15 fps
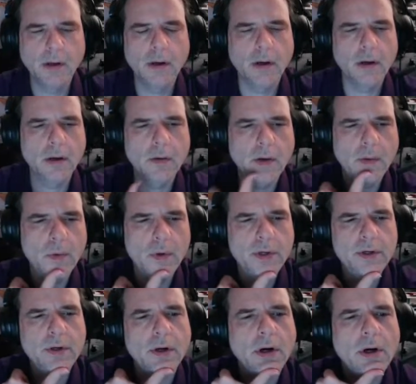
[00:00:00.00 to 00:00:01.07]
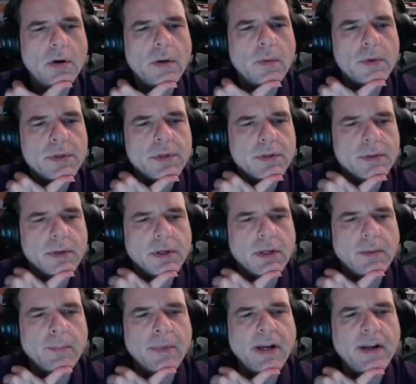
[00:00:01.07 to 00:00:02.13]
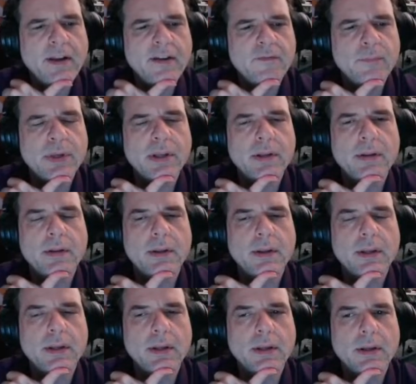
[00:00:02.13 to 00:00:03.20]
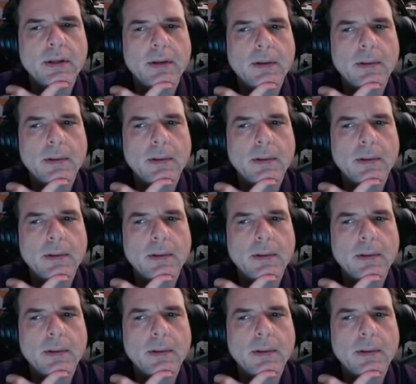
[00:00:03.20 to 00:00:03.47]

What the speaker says: Oh, I wonder. Oh, it might have been the.